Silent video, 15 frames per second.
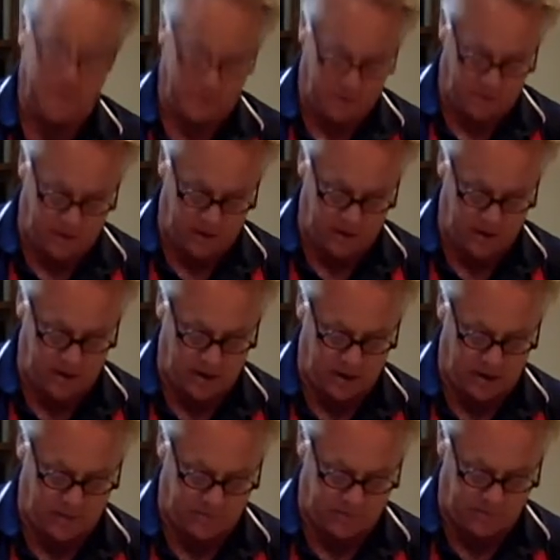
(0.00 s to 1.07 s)

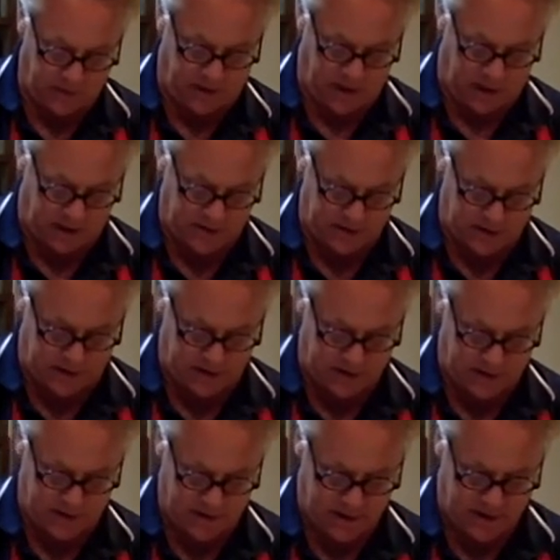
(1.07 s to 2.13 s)
the
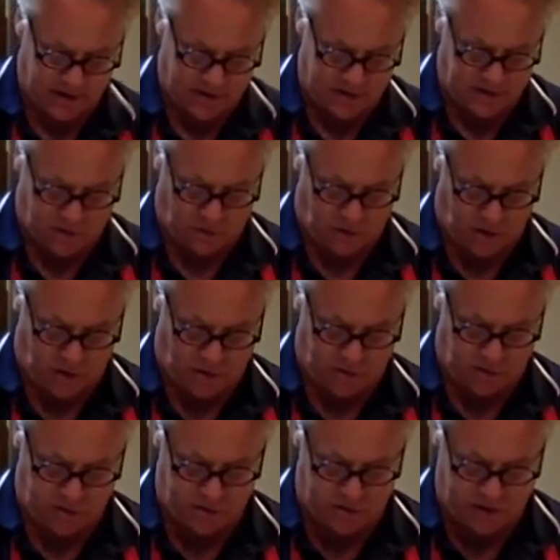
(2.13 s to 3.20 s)
excess. So we're
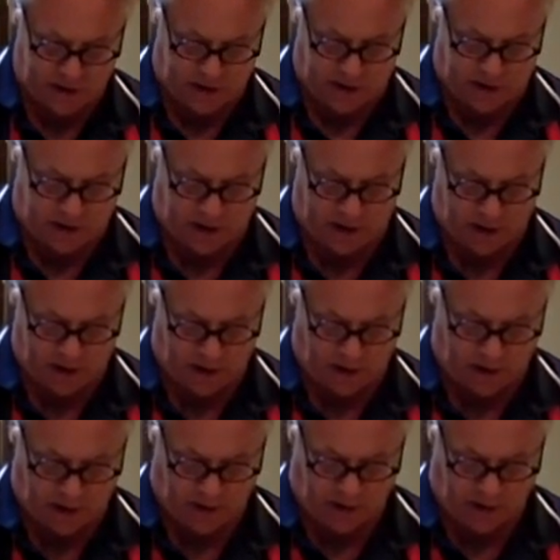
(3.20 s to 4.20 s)
almost done here.